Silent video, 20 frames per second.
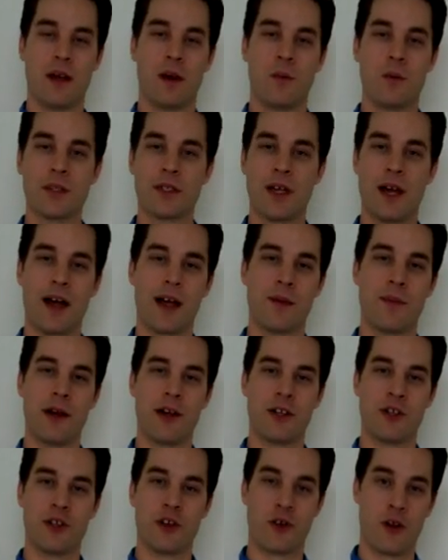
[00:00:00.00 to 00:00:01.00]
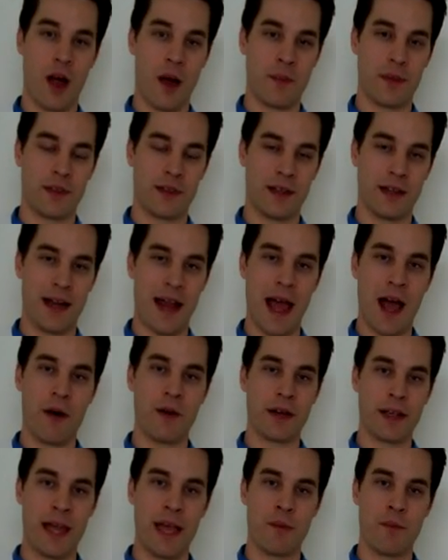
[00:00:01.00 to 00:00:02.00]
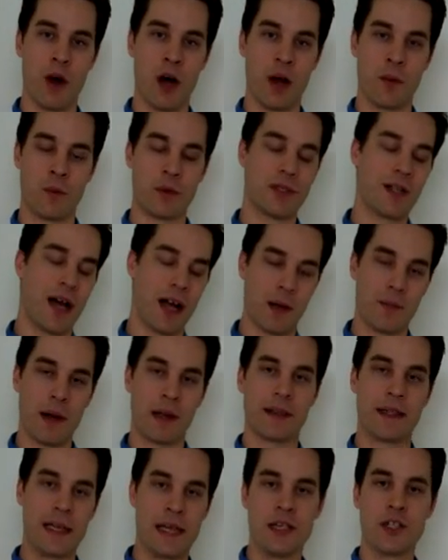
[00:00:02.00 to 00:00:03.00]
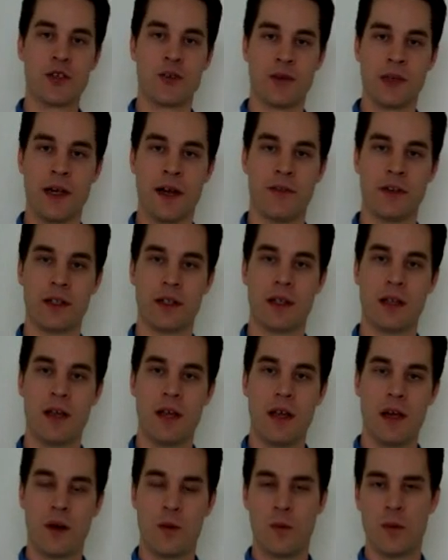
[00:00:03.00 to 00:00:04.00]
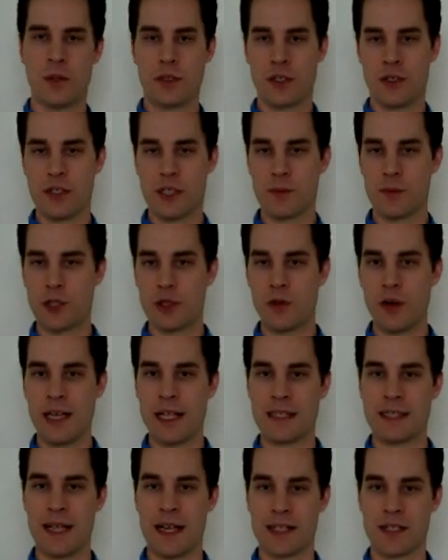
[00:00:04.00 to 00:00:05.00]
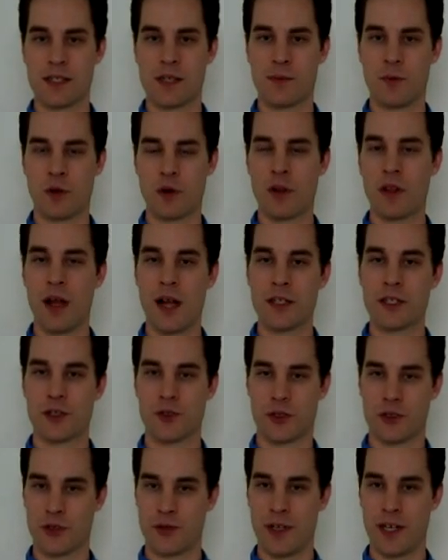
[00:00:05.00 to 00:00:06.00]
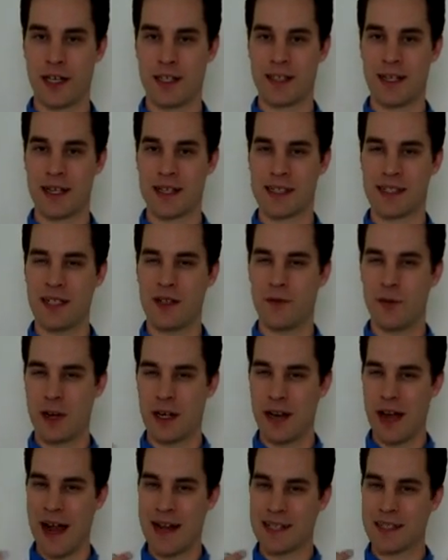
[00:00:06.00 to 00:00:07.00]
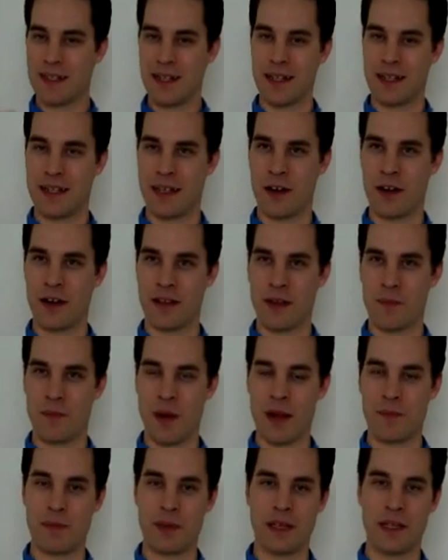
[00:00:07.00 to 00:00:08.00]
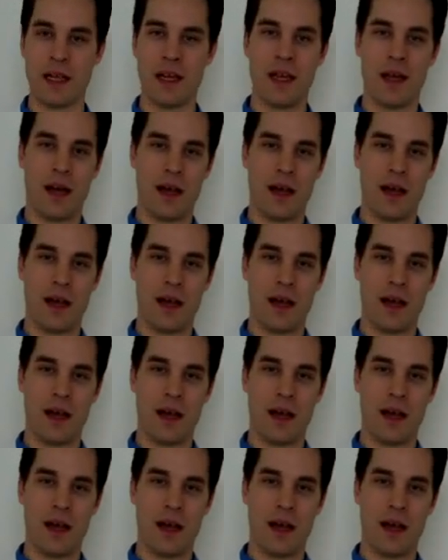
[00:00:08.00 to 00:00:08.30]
We'll talk about your neuropathy and how it came on. We'll talk about the history of it. We'll do some screening tests, some neurological screening tests, see if we can isolate an area that might be